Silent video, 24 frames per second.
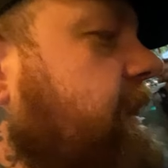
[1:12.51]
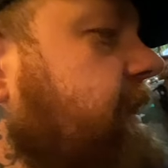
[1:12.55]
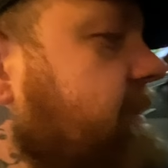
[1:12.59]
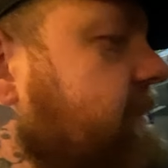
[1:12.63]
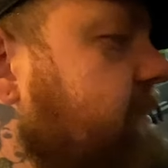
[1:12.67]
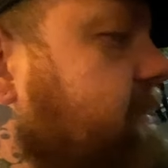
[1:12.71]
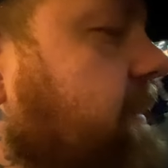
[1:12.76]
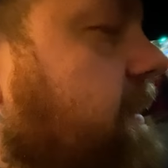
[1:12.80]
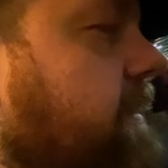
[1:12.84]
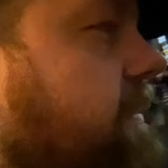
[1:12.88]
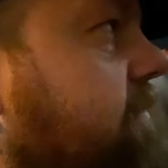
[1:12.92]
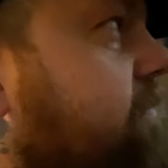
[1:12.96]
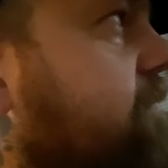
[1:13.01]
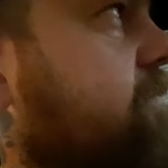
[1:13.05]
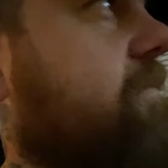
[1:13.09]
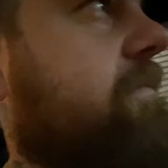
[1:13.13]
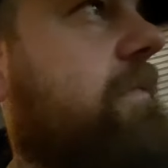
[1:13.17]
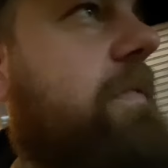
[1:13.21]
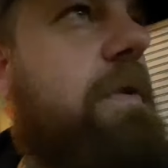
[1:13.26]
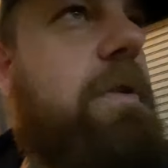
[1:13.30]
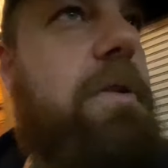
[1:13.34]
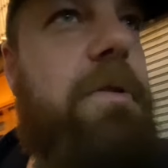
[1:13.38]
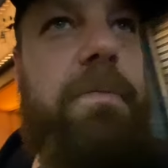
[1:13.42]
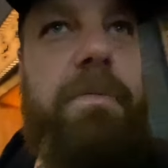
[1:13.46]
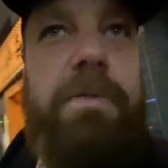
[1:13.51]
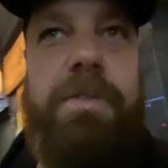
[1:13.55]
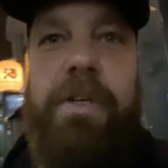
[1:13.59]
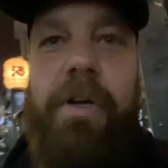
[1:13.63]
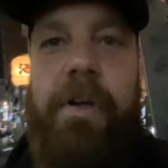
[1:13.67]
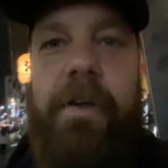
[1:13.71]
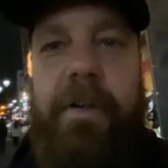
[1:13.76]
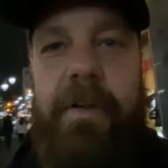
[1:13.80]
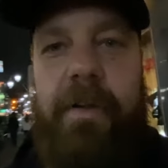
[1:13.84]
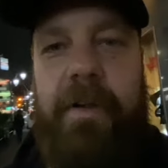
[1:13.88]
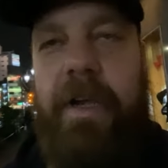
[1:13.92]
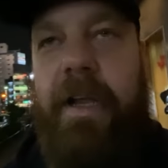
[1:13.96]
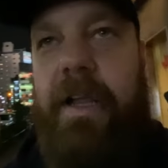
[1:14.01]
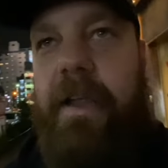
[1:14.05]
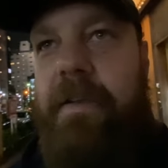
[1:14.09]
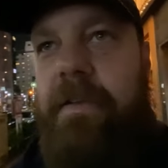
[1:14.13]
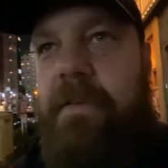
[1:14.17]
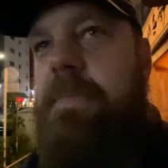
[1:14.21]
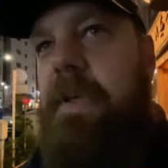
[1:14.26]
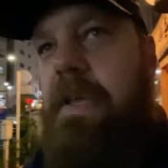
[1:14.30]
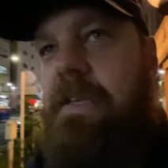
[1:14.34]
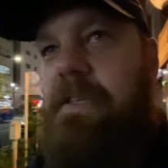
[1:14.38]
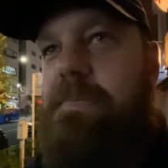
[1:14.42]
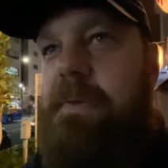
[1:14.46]
In to oh, we're turning around.
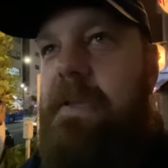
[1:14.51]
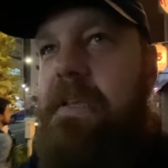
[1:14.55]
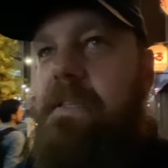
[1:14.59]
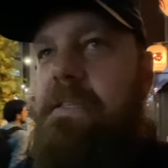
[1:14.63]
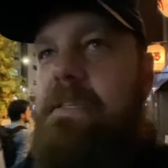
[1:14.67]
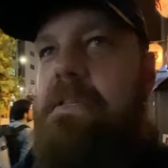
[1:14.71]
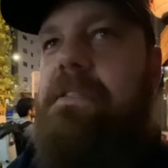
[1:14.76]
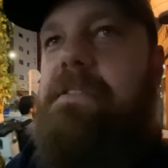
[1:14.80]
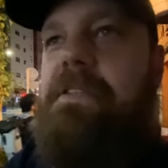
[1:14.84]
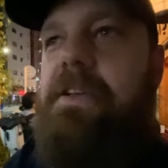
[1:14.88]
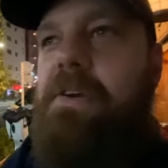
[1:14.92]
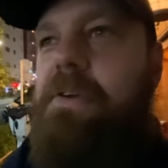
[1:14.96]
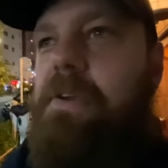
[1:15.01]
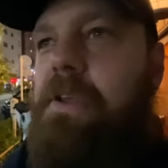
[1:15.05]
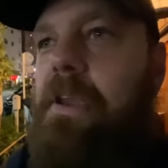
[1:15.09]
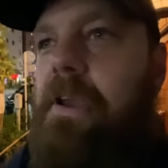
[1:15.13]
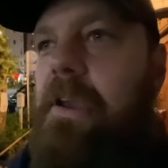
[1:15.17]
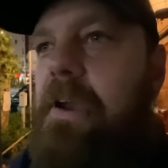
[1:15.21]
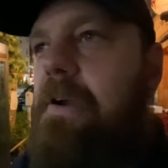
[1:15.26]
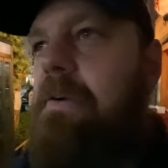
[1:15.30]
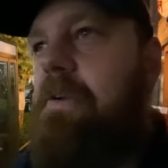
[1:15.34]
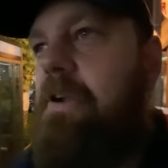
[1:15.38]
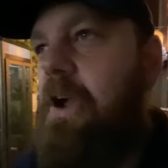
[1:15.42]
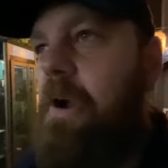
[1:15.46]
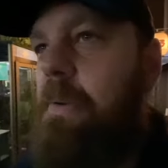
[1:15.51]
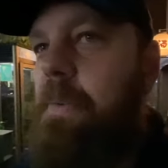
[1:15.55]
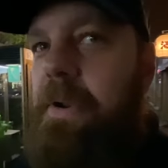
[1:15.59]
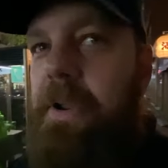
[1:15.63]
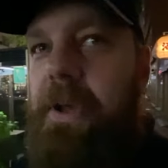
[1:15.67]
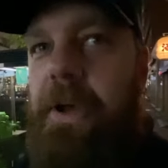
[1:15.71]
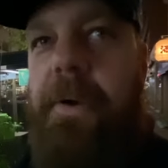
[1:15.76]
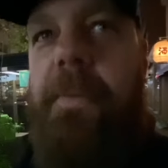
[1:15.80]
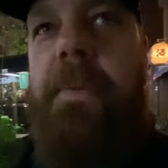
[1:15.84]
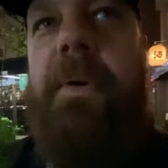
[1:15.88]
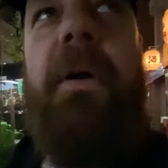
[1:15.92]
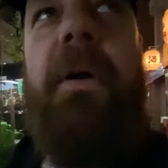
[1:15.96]
Best pizza in Tokyo, coming up.